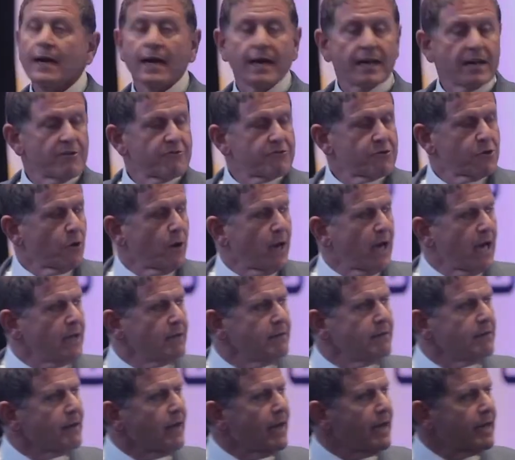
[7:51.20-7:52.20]
And if you
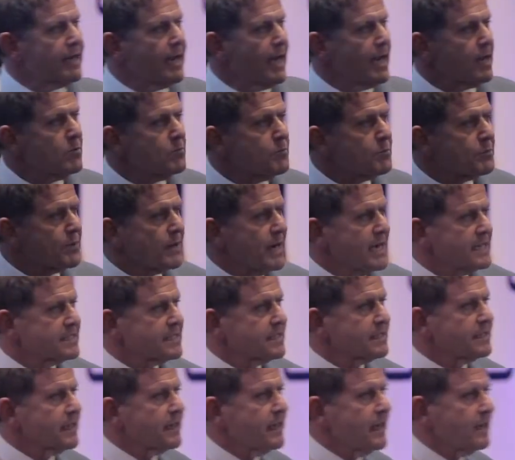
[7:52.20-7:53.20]
add, again,
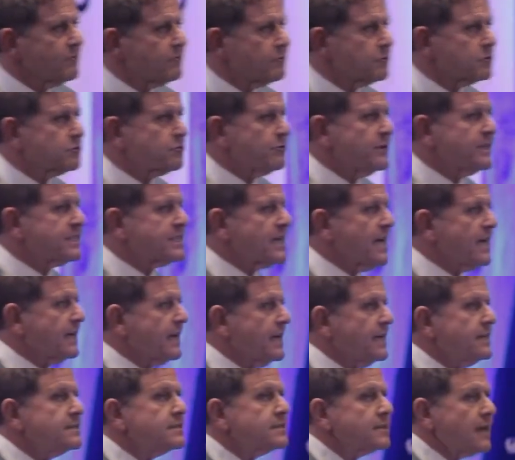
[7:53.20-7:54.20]
press it again for 3
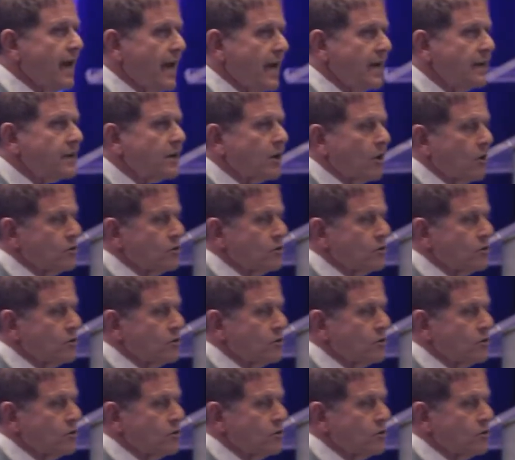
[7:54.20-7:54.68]
seconds and